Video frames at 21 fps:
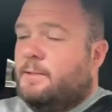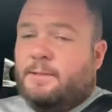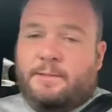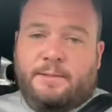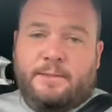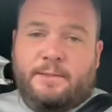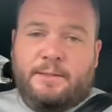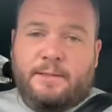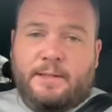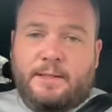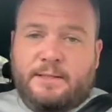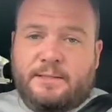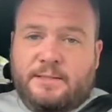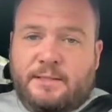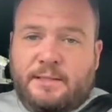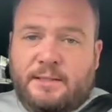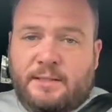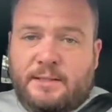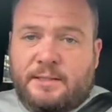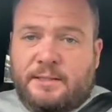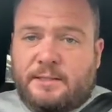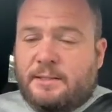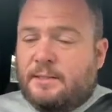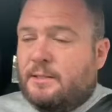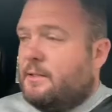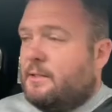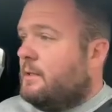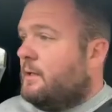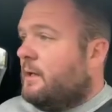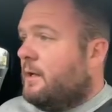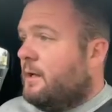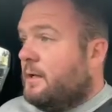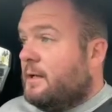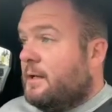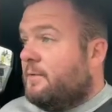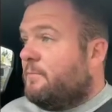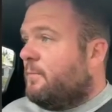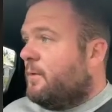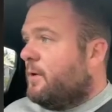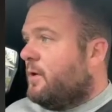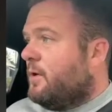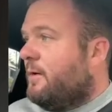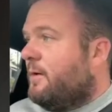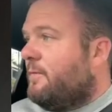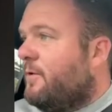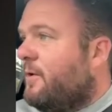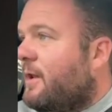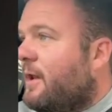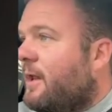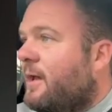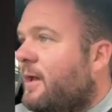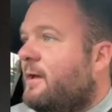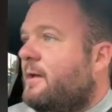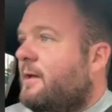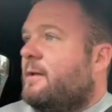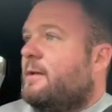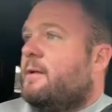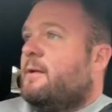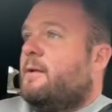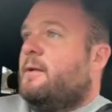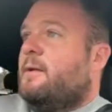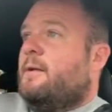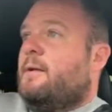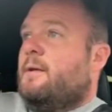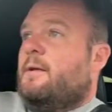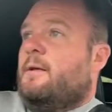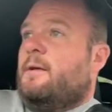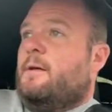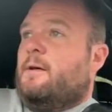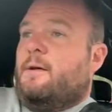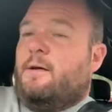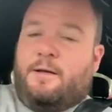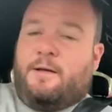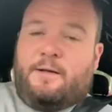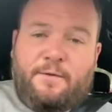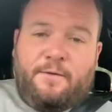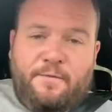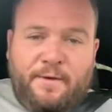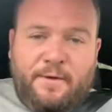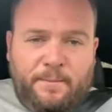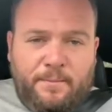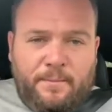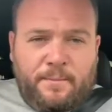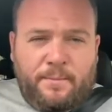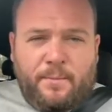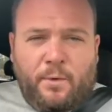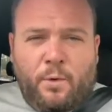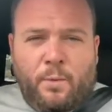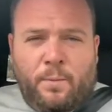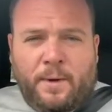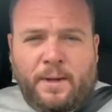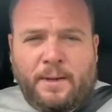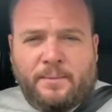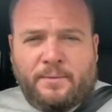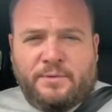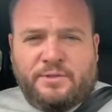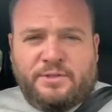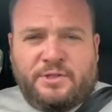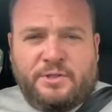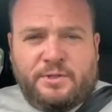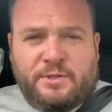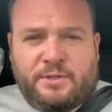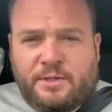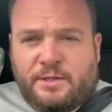that's, I live my life like that. And I think more people should.